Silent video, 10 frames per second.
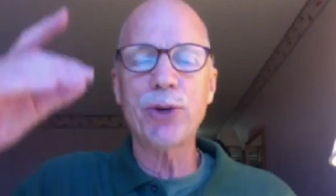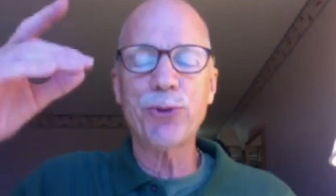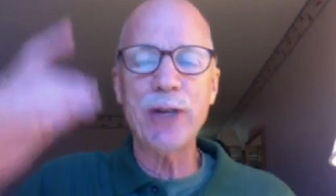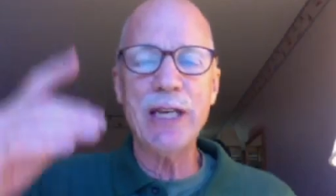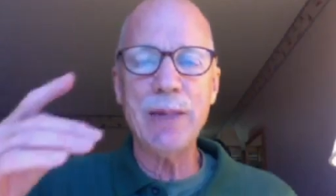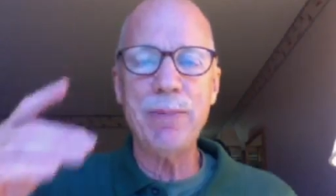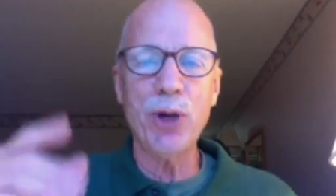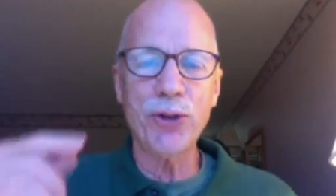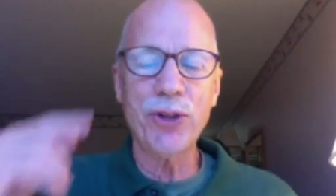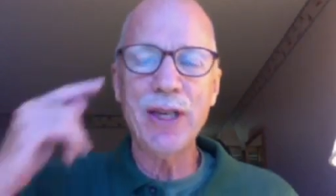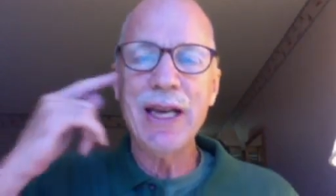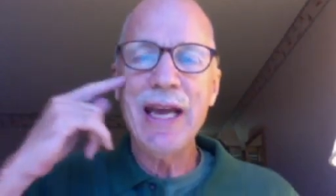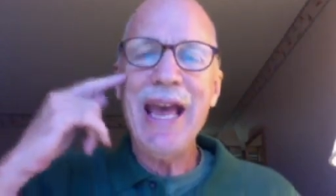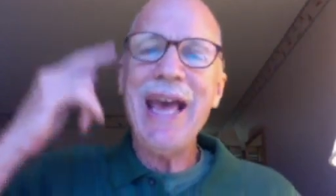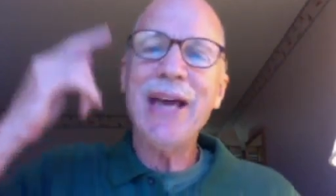free ebooks,
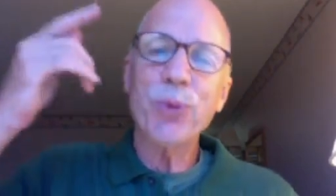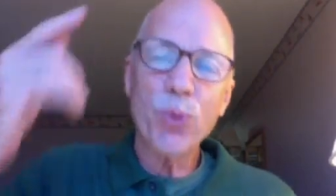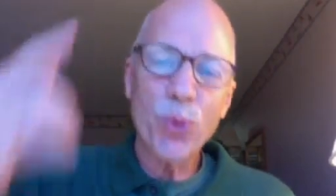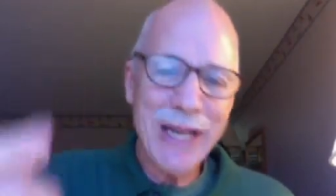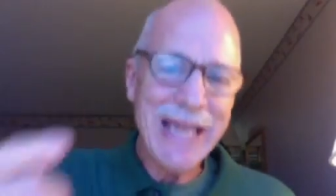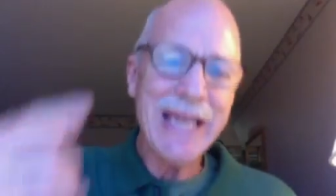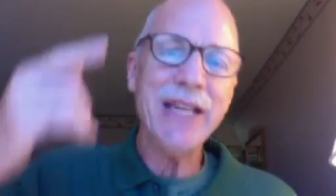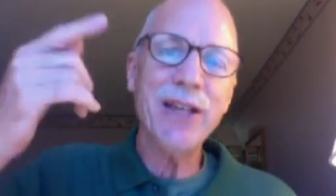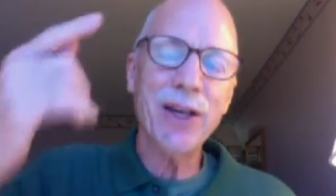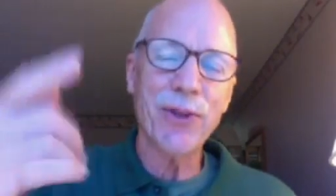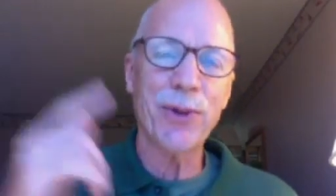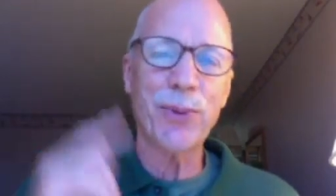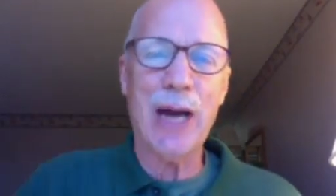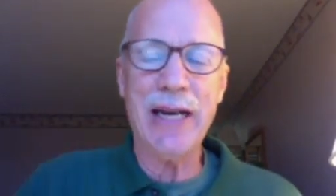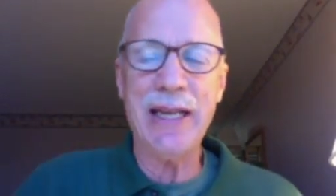and read the
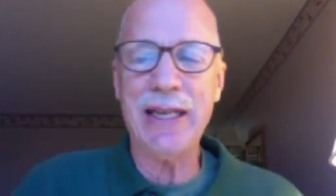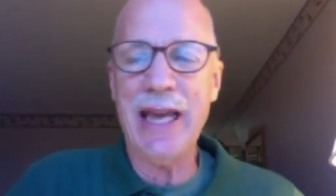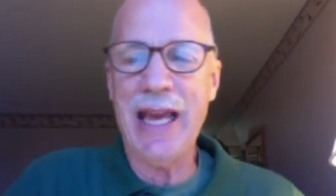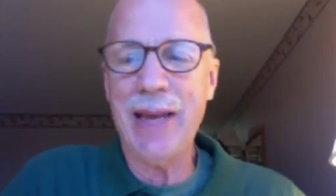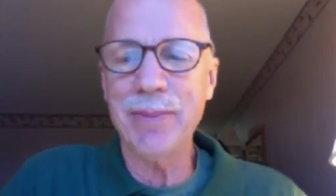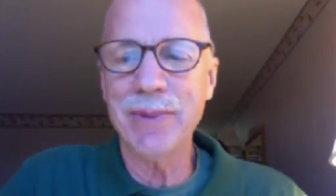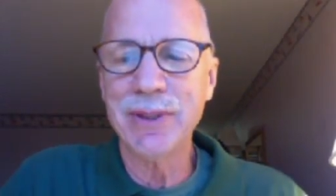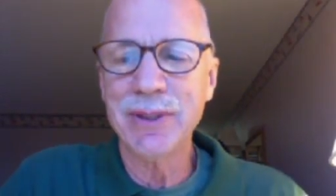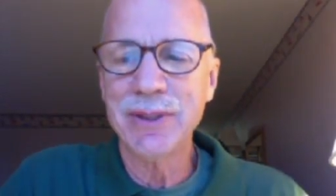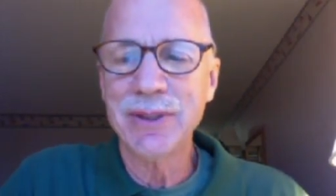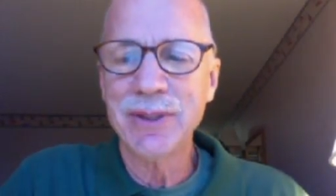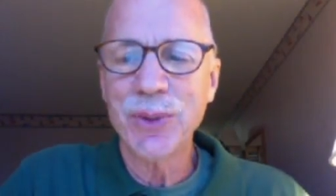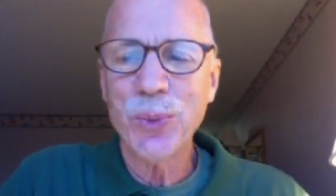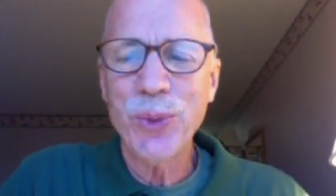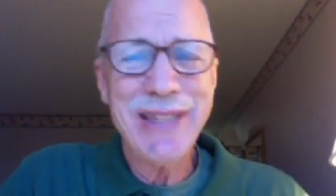Writing Game.
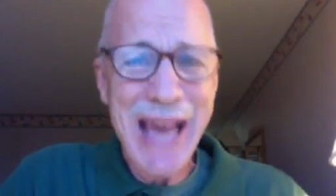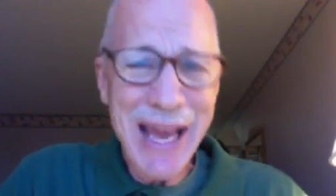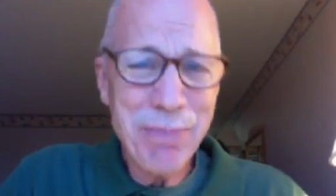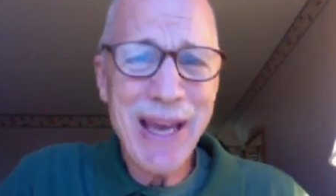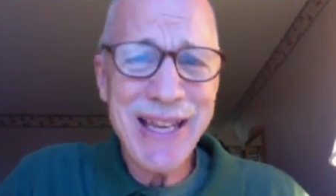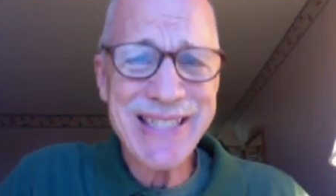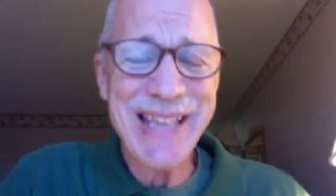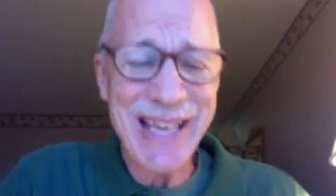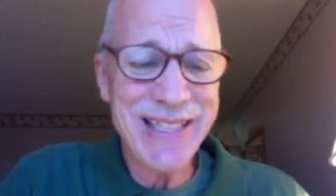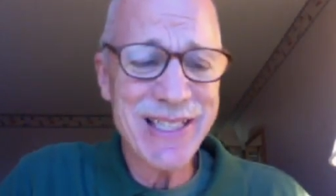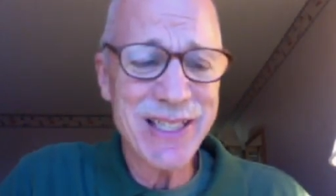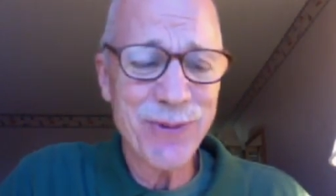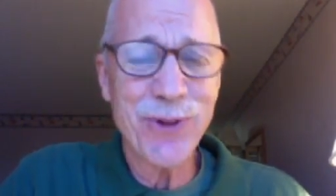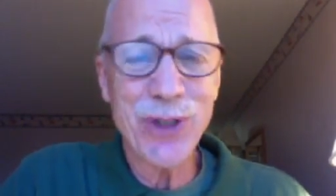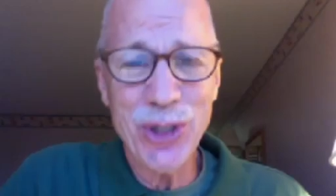Would that make sense
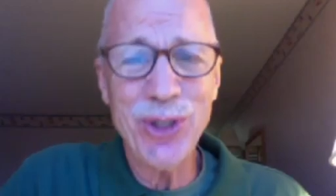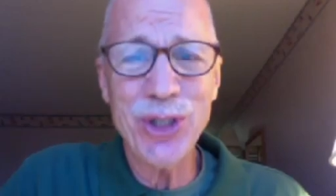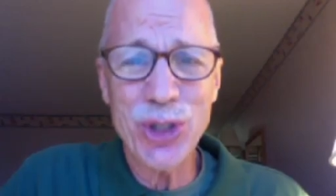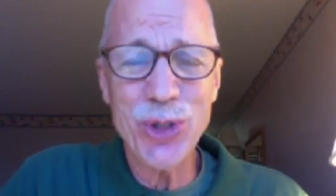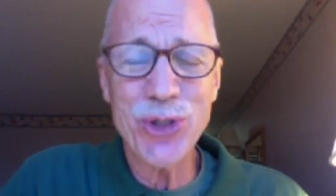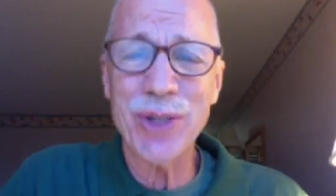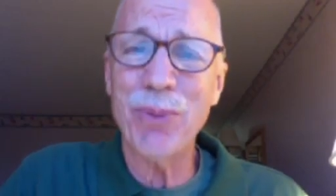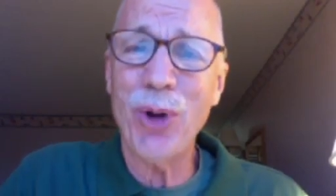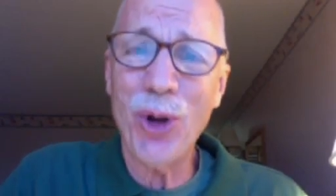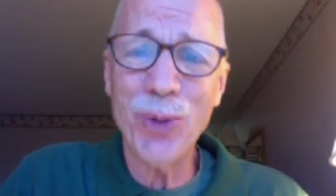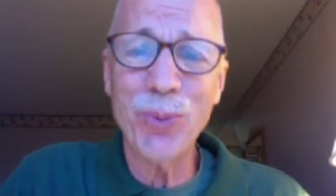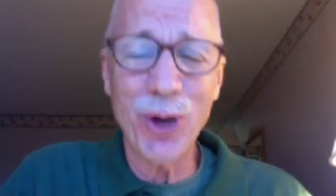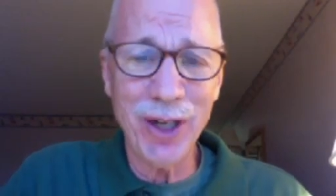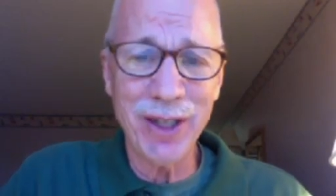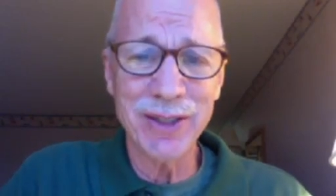for you to do some
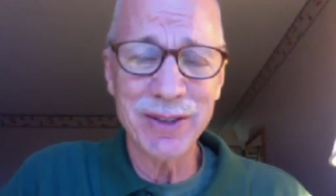homework?